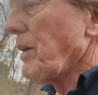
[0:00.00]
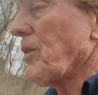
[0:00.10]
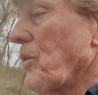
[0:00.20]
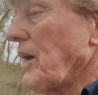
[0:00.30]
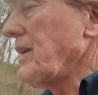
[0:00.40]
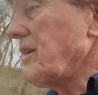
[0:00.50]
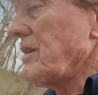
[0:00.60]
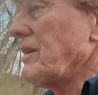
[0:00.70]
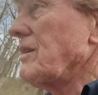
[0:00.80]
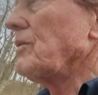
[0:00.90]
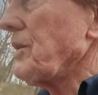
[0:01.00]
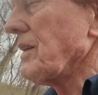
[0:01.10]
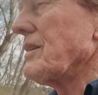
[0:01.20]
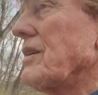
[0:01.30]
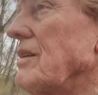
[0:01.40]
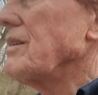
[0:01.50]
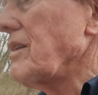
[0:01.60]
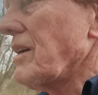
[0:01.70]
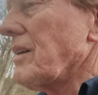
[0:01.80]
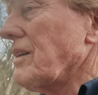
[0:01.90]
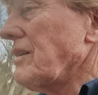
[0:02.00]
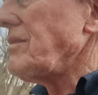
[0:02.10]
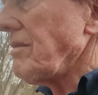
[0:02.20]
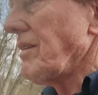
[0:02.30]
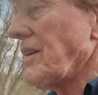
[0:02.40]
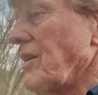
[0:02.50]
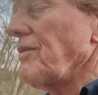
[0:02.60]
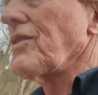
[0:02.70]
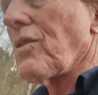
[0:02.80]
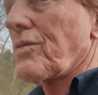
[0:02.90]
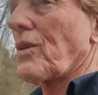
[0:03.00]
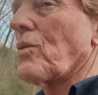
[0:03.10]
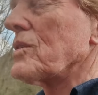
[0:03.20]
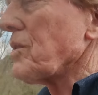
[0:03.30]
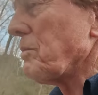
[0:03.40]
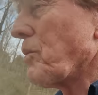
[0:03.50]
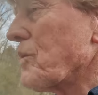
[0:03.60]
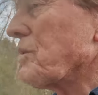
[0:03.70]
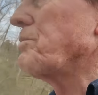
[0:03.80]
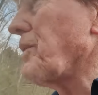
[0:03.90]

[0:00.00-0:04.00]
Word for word: by the way, we didn't. Uh, I don't even know if there was an abortion